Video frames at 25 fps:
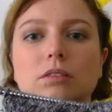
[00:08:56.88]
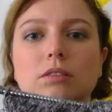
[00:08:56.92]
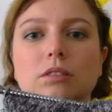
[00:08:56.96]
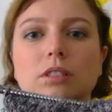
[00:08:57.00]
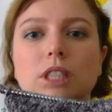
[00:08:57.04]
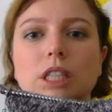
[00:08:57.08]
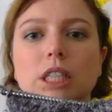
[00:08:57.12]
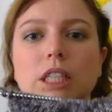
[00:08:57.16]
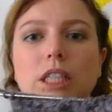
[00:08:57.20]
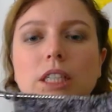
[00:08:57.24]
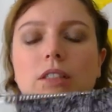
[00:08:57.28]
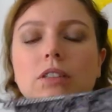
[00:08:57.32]

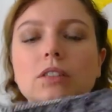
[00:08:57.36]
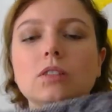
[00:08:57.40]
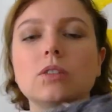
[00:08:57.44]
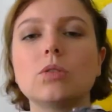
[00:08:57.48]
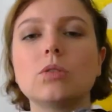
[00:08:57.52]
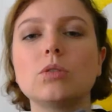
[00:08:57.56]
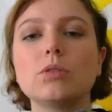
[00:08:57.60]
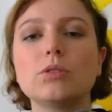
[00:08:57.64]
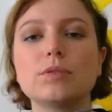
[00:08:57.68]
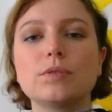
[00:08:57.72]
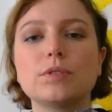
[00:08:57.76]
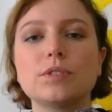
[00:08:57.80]
Yeah, it
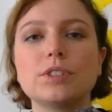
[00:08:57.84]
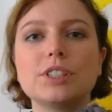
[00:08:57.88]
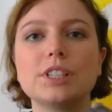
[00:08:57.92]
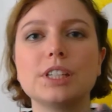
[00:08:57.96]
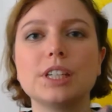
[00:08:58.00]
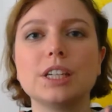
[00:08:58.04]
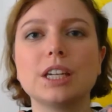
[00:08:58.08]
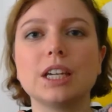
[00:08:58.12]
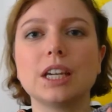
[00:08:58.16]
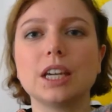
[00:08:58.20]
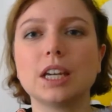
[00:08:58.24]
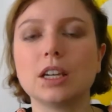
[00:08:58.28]
calls for
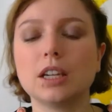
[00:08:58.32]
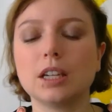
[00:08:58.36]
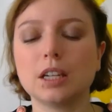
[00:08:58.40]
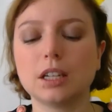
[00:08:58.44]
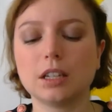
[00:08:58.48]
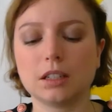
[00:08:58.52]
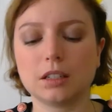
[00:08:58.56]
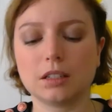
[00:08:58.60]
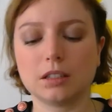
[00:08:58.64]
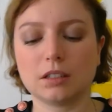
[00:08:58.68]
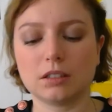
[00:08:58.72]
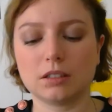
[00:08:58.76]

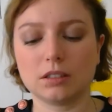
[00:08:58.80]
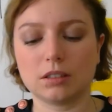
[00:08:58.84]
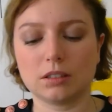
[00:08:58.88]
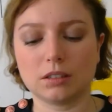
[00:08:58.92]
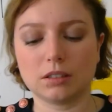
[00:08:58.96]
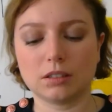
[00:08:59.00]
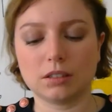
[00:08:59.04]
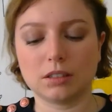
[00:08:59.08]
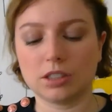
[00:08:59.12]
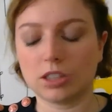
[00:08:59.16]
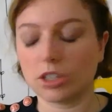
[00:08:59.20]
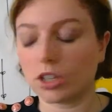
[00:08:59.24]
DK
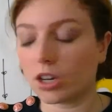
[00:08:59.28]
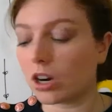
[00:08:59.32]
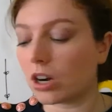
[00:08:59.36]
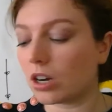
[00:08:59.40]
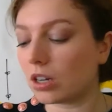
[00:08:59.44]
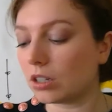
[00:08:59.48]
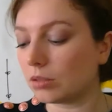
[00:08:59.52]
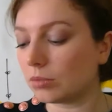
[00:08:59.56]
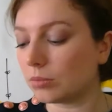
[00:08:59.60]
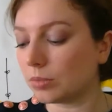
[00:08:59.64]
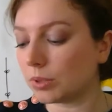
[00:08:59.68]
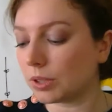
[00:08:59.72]

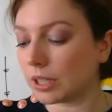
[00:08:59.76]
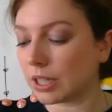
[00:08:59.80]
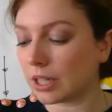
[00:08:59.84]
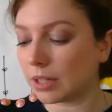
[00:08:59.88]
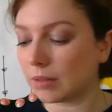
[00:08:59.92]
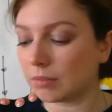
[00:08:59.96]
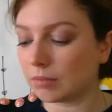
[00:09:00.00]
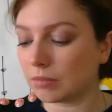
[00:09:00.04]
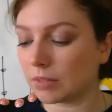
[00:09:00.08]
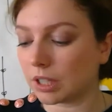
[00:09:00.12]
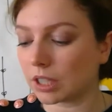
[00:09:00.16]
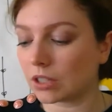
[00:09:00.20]
yarn, but
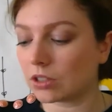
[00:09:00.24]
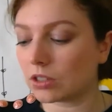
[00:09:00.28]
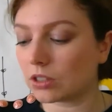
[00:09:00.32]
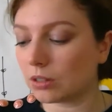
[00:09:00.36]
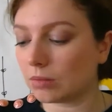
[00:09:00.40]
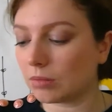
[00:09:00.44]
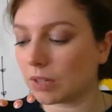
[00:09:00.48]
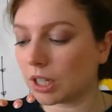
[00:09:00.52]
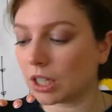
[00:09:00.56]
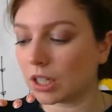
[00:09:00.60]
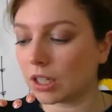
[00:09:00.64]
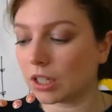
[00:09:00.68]
I'm
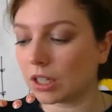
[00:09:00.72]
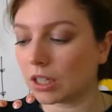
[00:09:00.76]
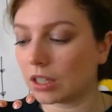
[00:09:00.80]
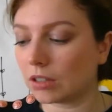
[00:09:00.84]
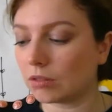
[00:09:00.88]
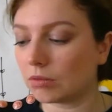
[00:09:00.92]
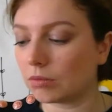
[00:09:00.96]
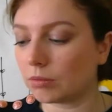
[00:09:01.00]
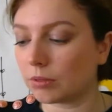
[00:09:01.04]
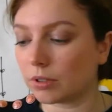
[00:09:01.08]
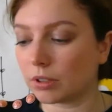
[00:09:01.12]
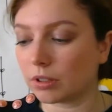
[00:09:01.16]
actually making
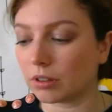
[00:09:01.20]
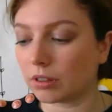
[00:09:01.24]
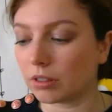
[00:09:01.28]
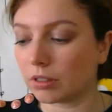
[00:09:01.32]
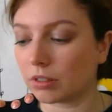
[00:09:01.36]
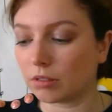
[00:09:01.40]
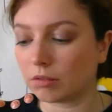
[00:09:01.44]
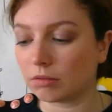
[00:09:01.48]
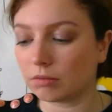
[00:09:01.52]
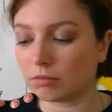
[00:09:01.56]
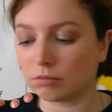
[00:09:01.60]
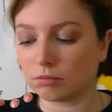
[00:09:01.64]
it
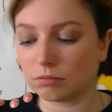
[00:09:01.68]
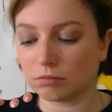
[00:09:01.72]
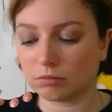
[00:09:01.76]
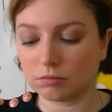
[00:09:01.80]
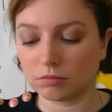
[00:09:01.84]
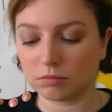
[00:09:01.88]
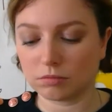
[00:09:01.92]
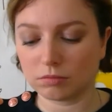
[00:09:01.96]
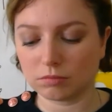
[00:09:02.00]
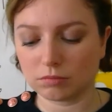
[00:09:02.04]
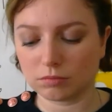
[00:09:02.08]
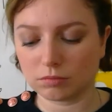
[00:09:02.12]
with,
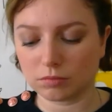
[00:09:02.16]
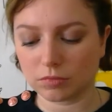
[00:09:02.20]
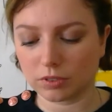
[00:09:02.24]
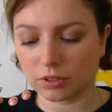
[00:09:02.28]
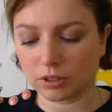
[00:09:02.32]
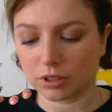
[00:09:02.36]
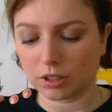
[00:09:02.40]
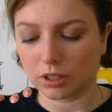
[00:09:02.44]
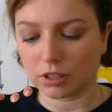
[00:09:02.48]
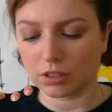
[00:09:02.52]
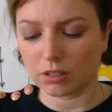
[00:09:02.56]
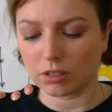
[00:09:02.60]
I think